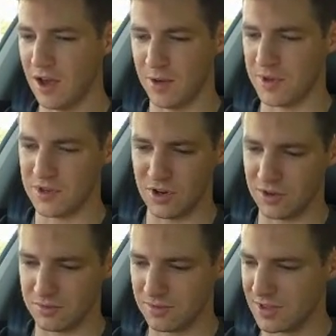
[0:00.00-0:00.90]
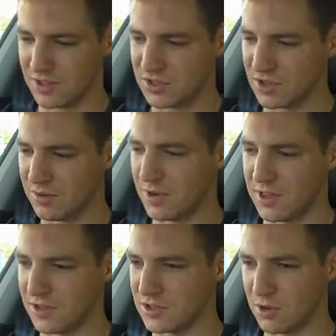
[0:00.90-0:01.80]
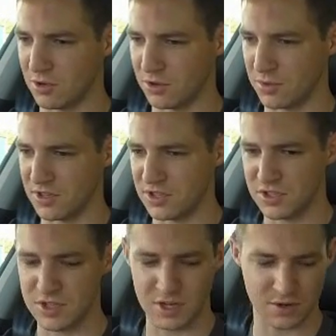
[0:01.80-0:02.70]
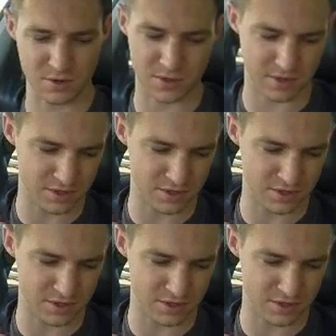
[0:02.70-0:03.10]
I mean, you know, there's so many things going on with the steering wheel.